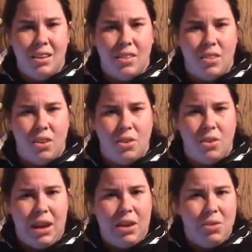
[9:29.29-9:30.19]

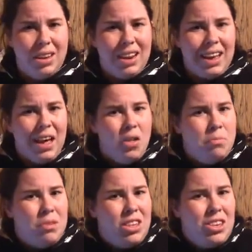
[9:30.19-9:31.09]
So how can I
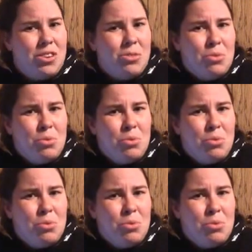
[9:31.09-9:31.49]
help you?